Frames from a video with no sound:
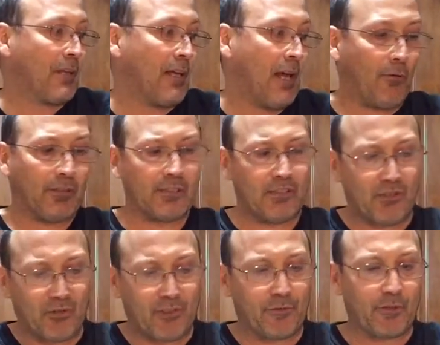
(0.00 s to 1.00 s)
I wasn't
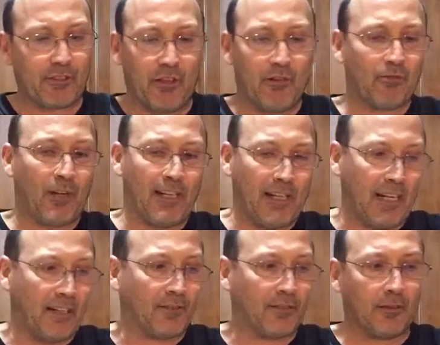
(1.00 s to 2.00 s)
sure if it was going right
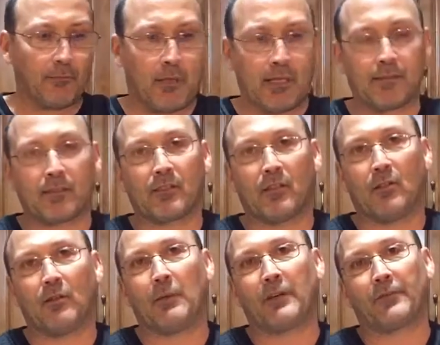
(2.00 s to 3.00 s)
after a month,
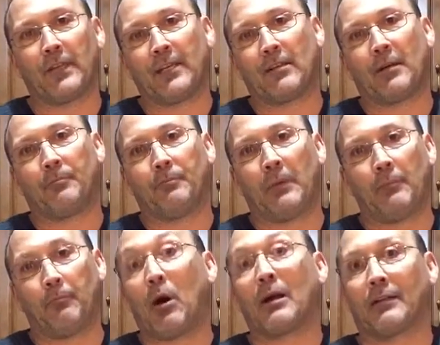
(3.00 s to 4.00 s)
so a month later I
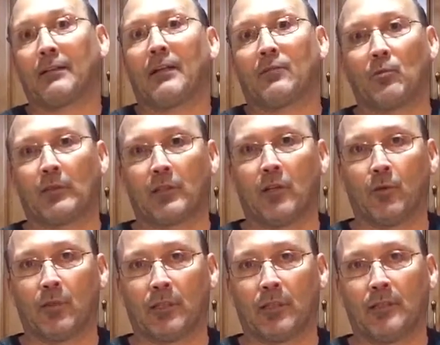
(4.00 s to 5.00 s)
bought another one to go
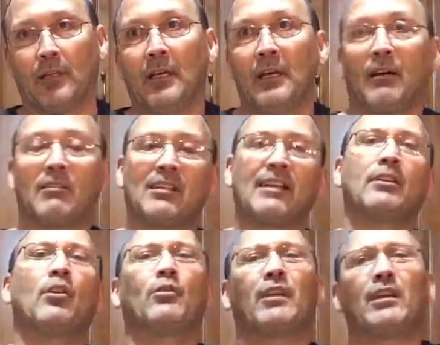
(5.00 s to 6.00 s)
with it. Because I
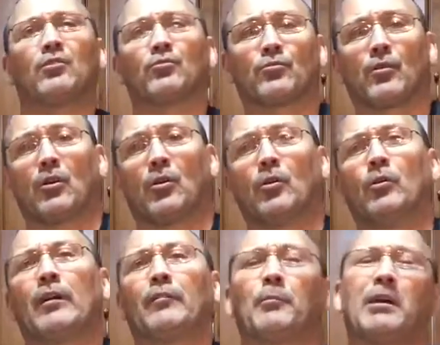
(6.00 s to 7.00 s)
know they
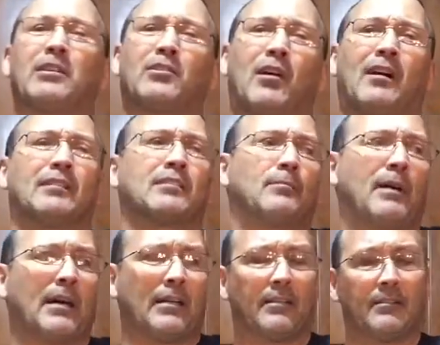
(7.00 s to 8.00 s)
grow, everybody talks
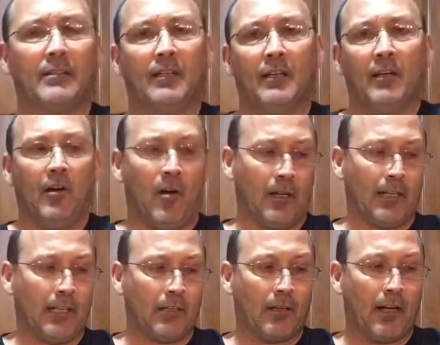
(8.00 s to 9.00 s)
about it on
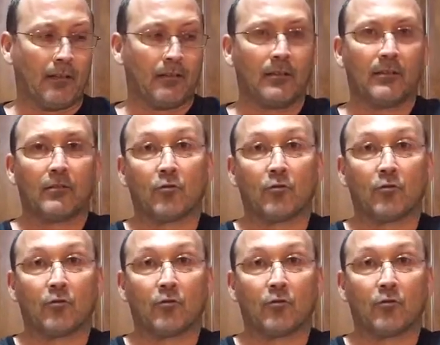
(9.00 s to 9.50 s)
the internet.